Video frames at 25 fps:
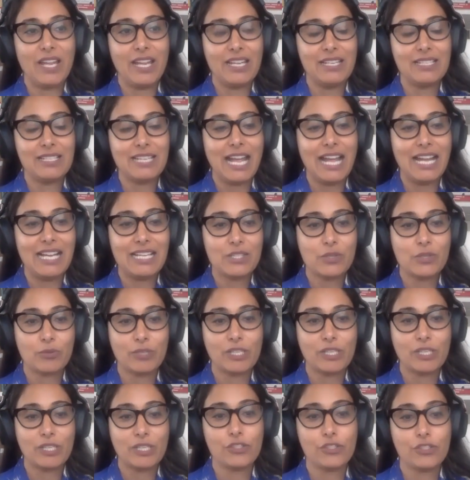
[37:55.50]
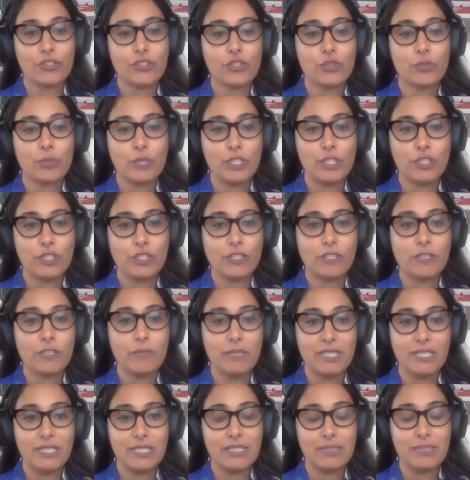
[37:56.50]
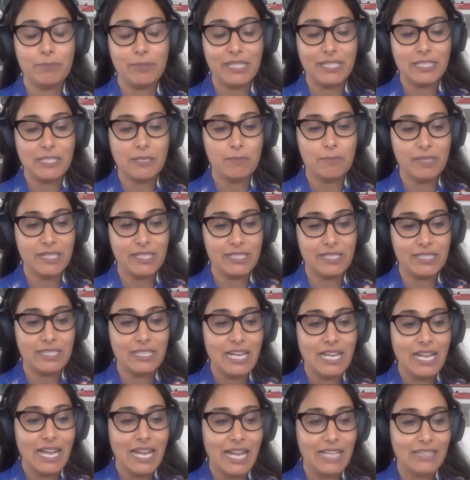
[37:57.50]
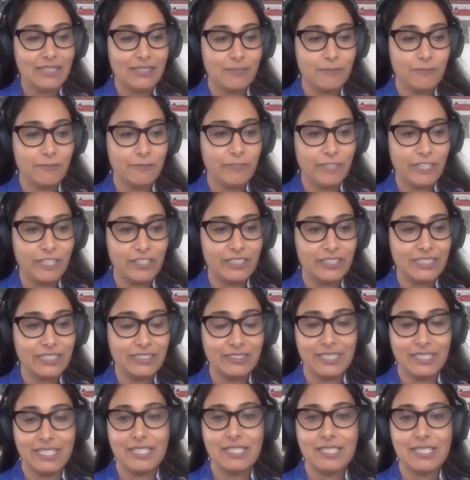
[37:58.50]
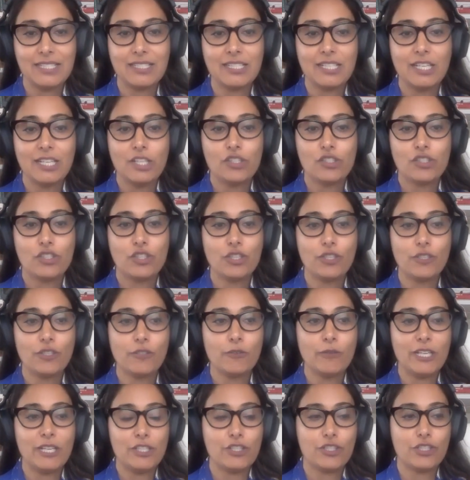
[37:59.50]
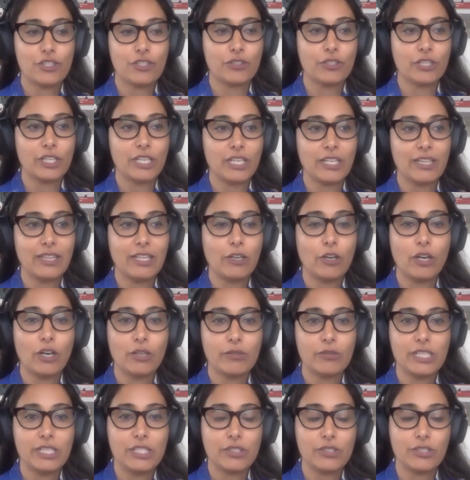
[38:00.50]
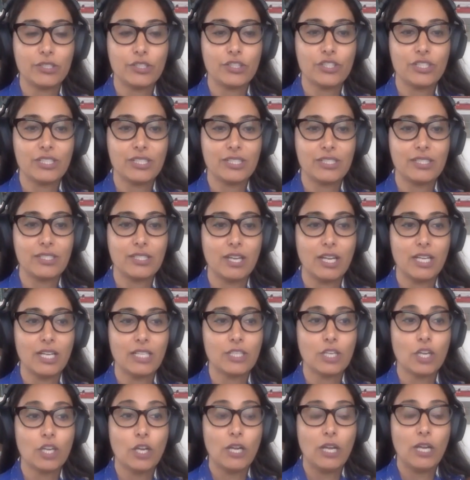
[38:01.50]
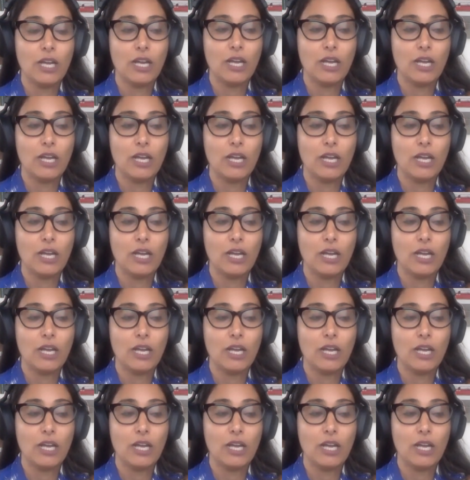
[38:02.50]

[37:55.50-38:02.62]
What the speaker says: And as researchers, we should be committed at the very least to ensuring that our research does not